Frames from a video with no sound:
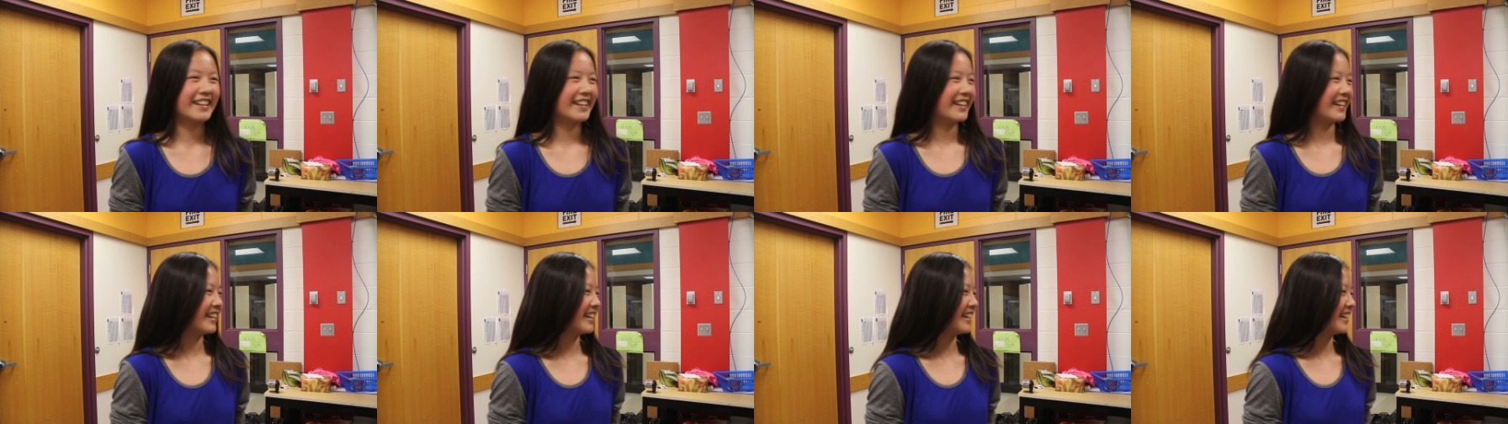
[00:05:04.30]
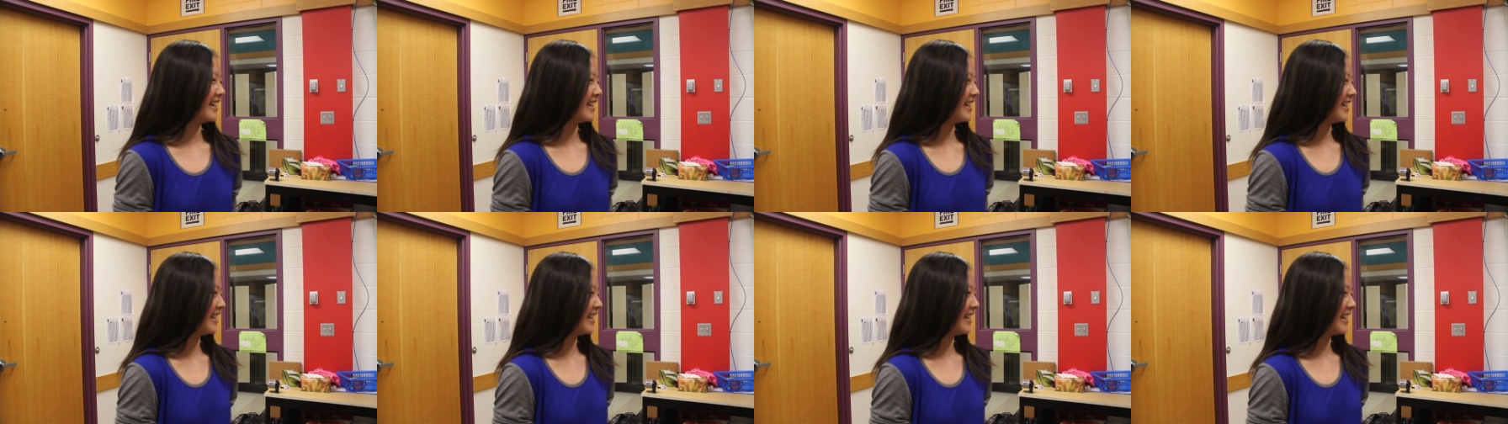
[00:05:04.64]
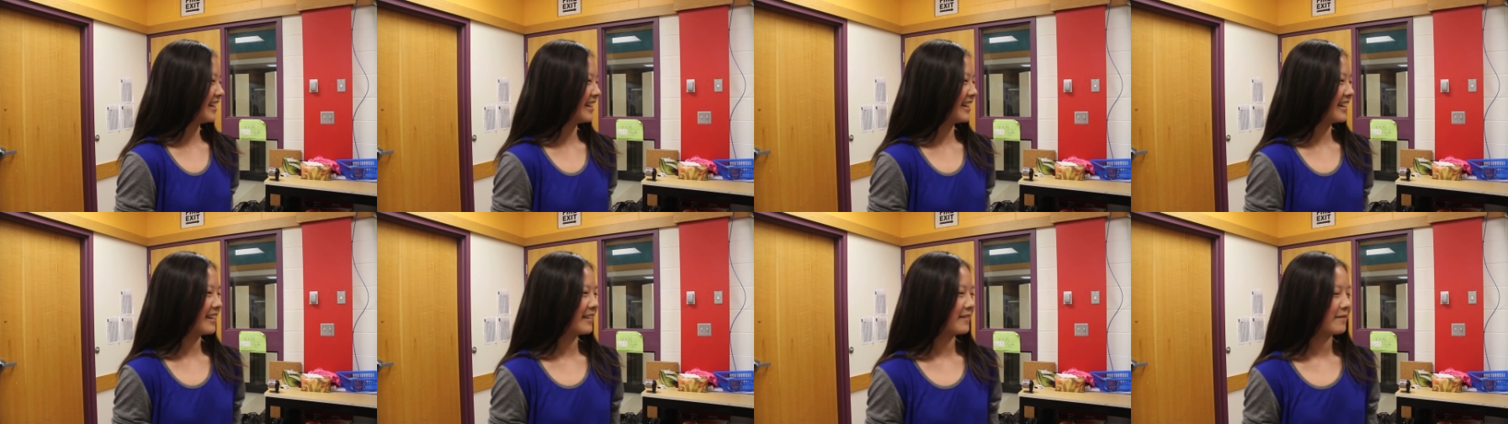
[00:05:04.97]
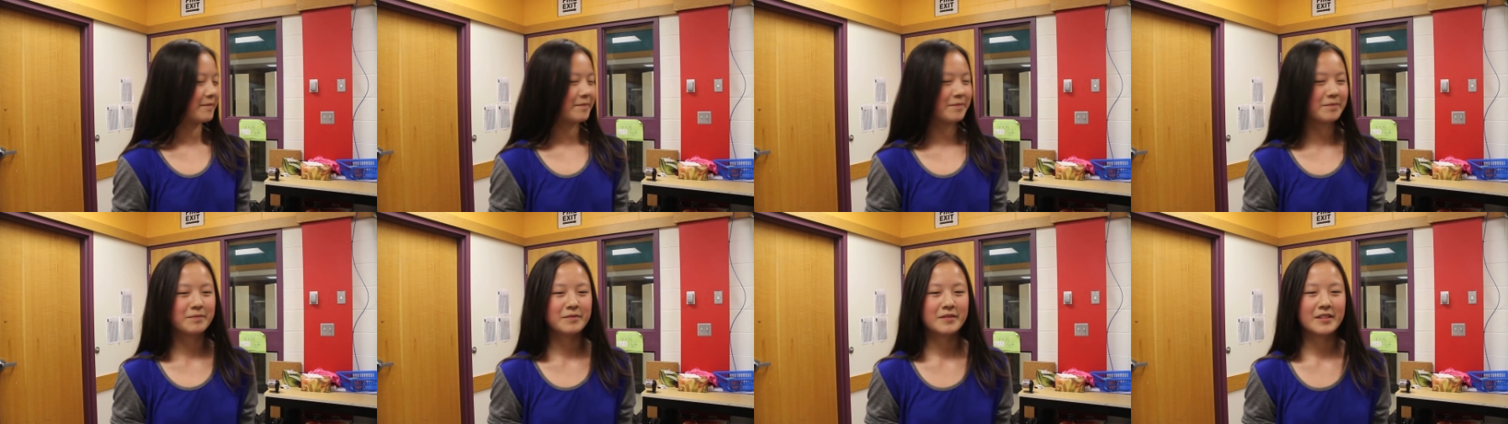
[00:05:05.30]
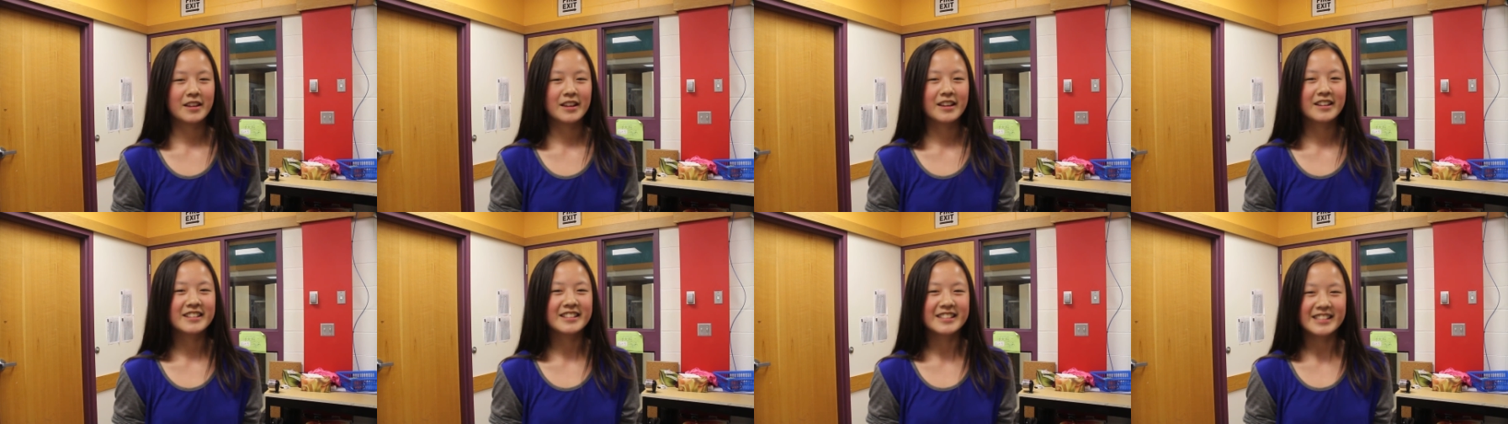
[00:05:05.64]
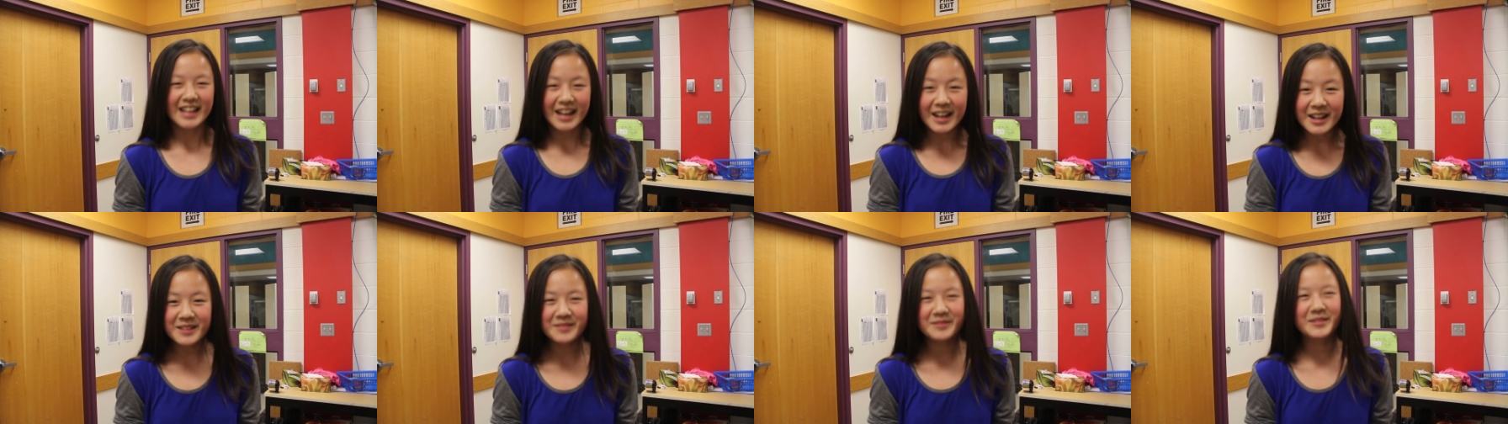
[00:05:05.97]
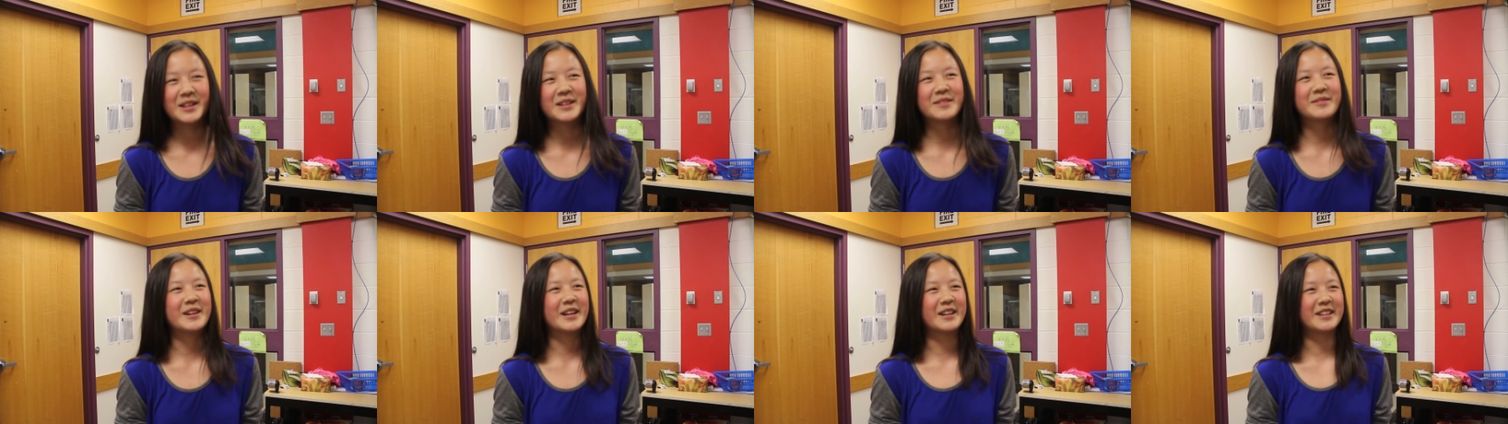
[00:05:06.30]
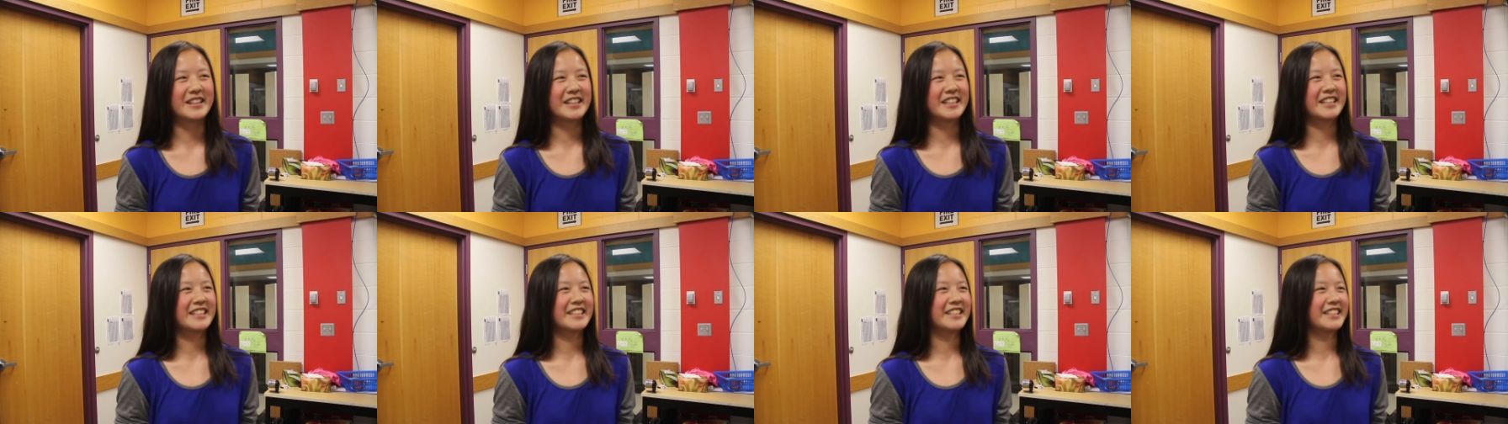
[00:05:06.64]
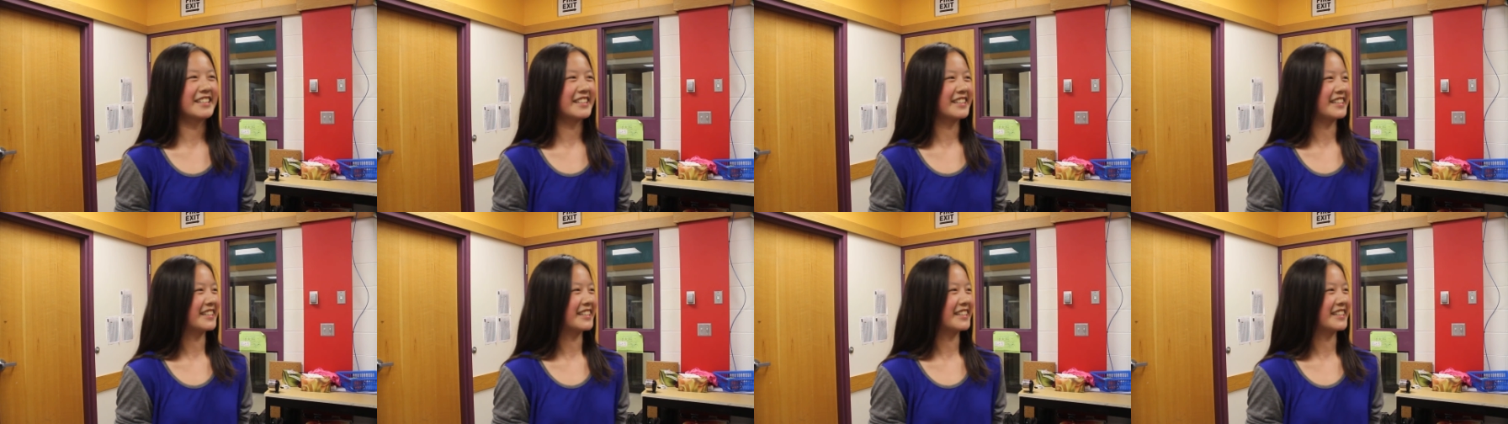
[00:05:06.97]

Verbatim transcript: Okay, wait till people are done laughing. Tell me about it.